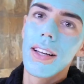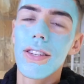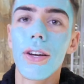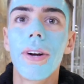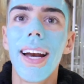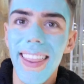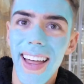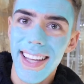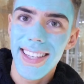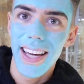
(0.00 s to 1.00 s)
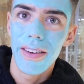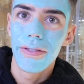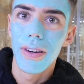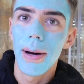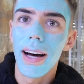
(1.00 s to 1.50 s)
So I'm gonna let that
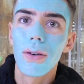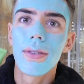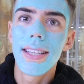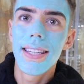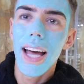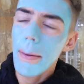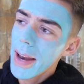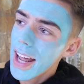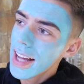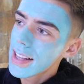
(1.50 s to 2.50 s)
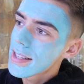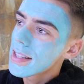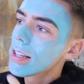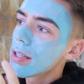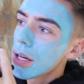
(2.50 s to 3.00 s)
sit for about 10
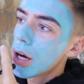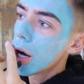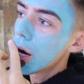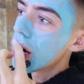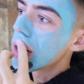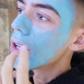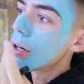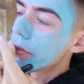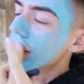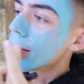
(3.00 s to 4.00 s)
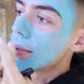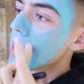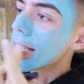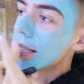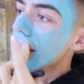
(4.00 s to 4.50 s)
minutes all over
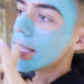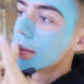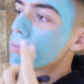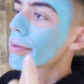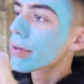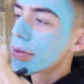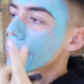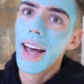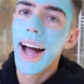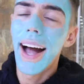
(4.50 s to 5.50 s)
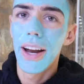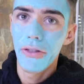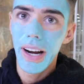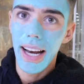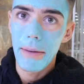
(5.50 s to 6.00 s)
my lips. I
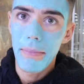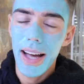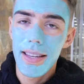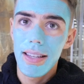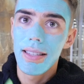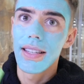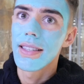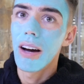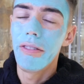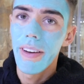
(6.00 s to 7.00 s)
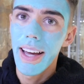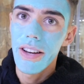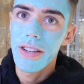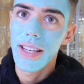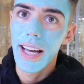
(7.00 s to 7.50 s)
don't really like masks to sit on for
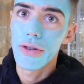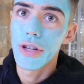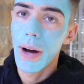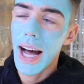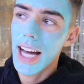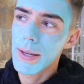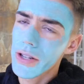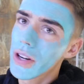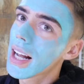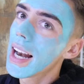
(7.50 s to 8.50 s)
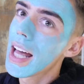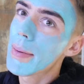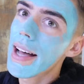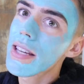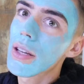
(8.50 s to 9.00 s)
ages and get too hard. It's not clay
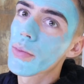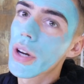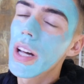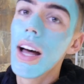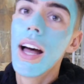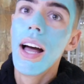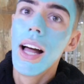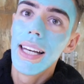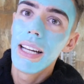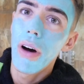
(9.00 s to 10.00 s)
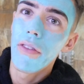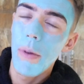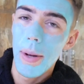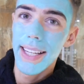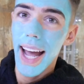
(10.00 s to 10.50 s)
mask, so I'm gonna leave it on
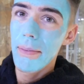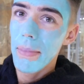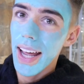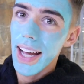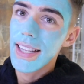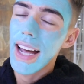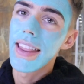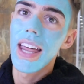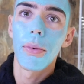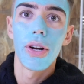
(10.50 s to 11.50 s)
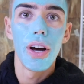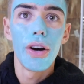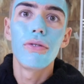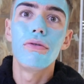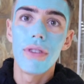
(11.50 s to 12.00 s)
for maybe 10 minutes and then I'm
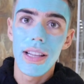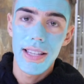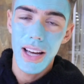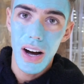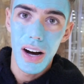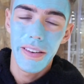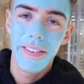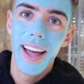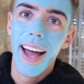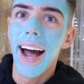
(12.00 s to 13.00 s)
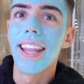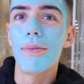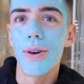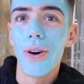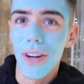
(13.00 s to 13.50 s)
gonna rinse it off and
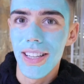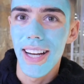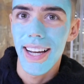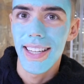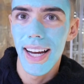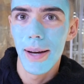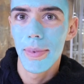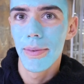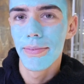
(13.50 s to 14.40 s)
then we can go to the next step.